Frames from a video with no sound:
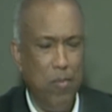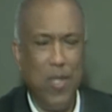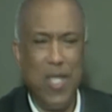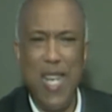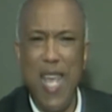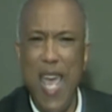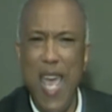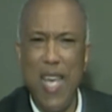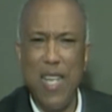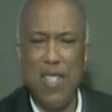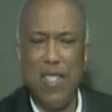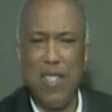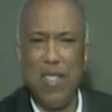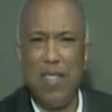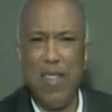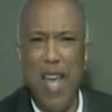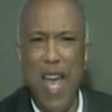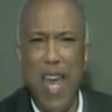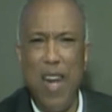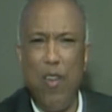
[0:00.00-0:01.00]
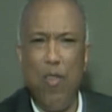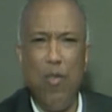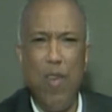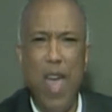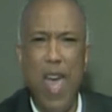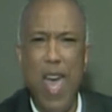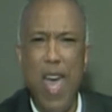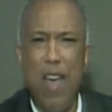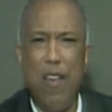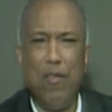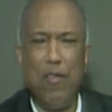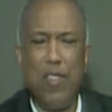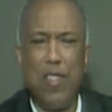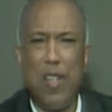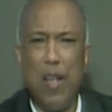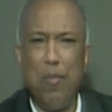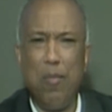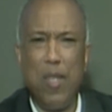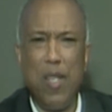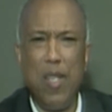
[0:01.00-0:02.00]
text. I don't have
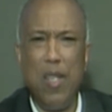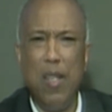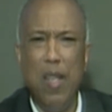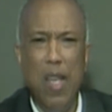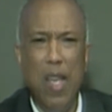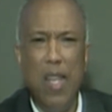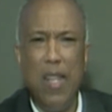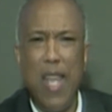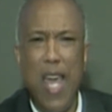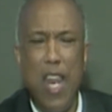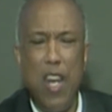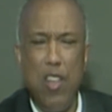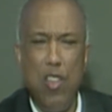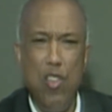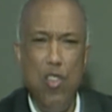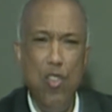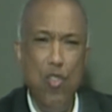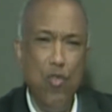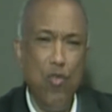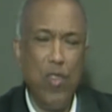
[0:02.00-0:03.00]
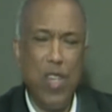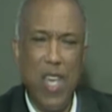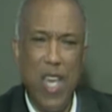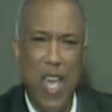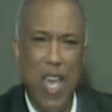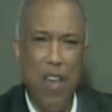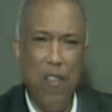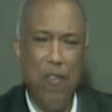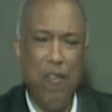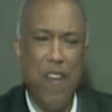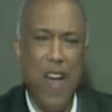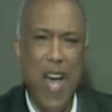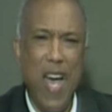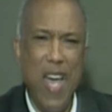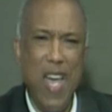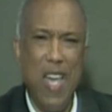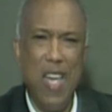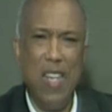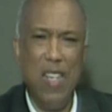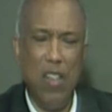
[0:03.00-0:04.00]
something that you can't
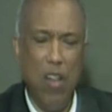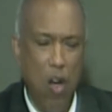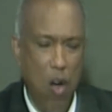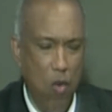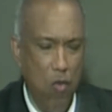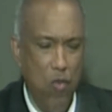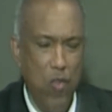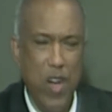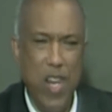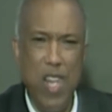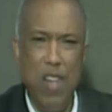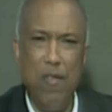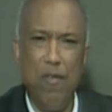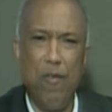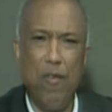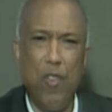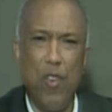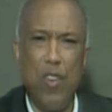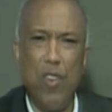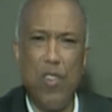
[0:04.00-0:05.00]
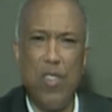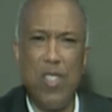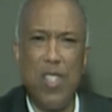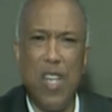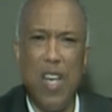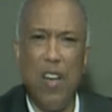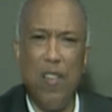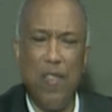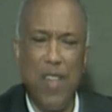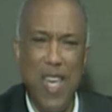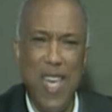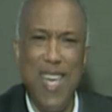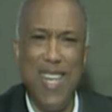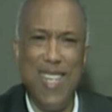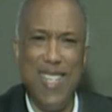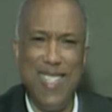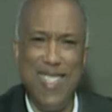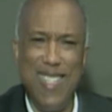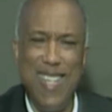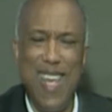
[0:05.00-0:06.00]
find or read for yourself.
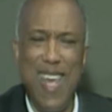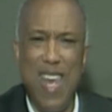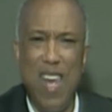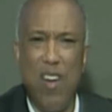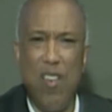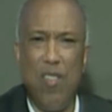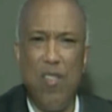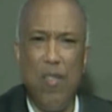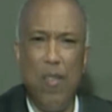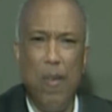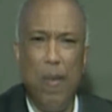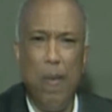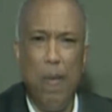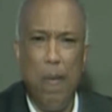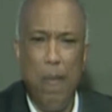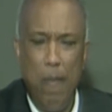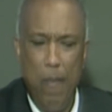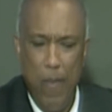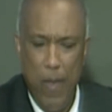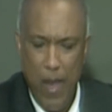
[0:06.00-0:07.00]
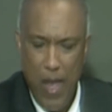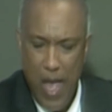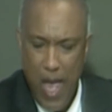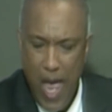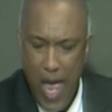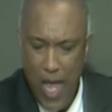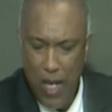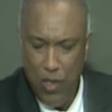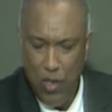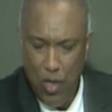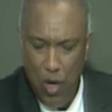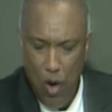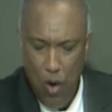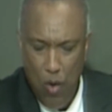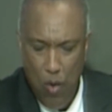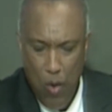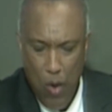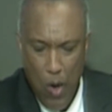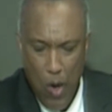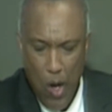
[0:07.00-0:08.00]
It is there. And
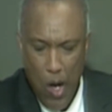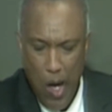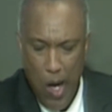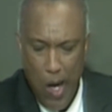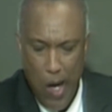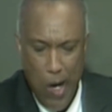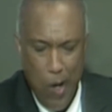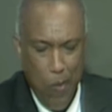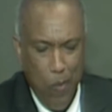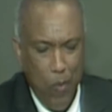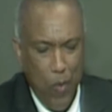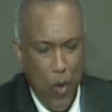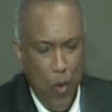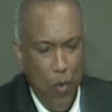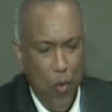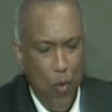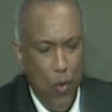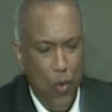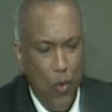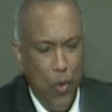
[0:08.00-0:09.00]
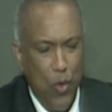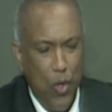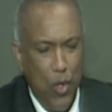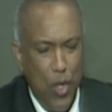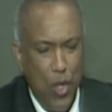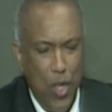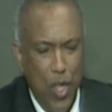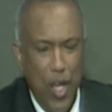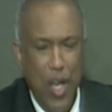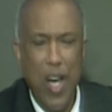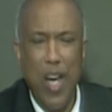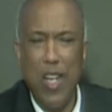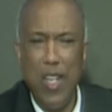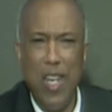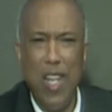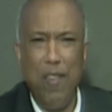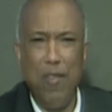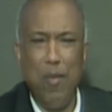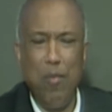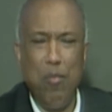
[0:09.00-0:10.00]
so The
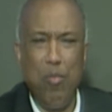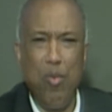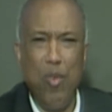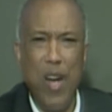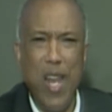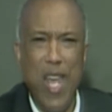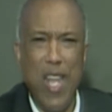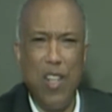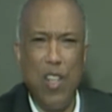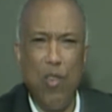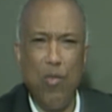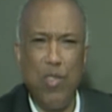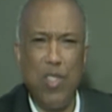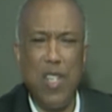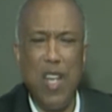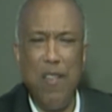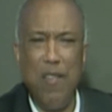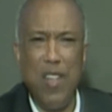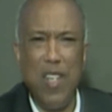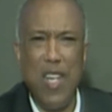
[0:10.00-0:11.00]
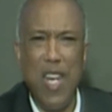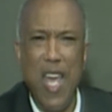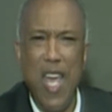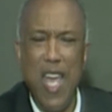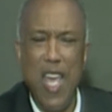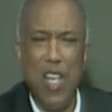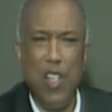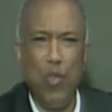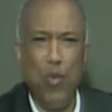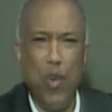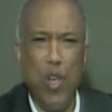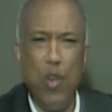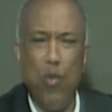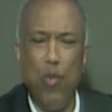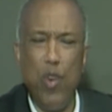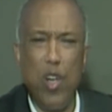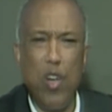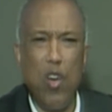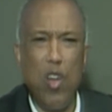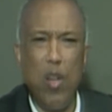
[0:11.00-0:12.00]
unleavened bread, those 7 days,
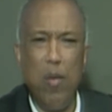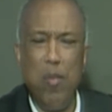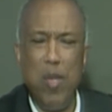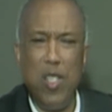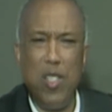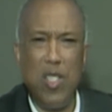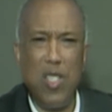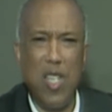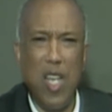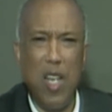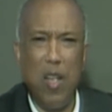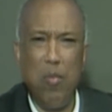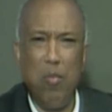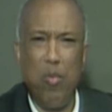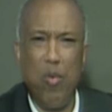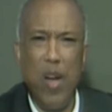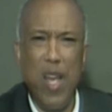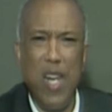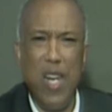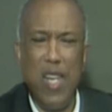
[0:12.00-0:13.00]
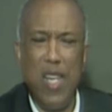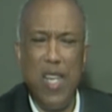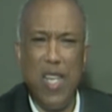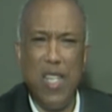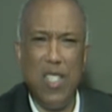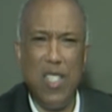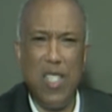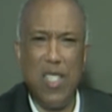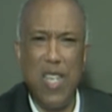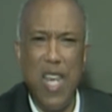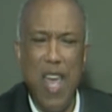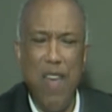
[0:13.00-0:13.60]
we're going to be celebrating and just